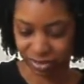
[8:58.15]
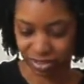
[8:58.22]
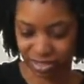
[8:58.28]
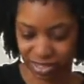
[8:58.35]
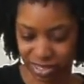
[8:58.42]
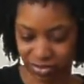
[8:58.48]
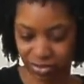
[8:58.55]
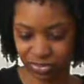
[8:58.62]

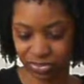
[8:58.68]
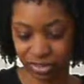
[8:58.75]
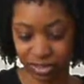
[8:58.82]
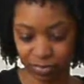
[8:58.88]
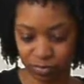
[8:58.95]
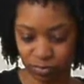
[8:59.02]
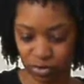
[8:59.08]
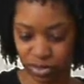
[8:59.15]
And now I
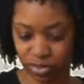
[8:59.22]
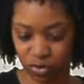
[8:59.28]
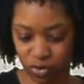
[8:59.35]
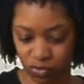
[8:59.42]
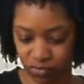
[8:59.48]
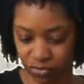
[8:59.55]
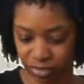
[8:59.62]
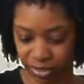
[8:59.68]
think I'm really
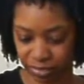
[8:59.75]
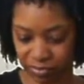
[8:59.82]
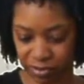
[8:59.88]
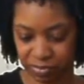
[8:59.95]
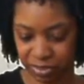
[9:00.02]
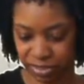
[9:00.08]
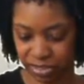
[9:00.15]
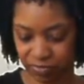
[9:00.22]
over, like
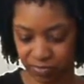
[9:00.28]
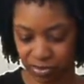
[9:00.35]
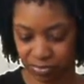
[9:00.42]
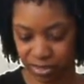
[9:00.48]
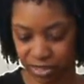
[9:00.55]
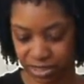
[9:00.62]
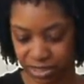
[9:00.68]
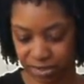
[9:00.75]
maybe 7
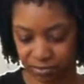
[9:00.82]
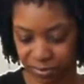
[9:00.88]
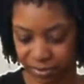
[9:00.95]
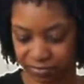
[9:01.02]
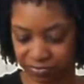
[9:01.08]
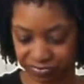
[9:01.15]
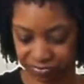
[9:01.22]
minutes, but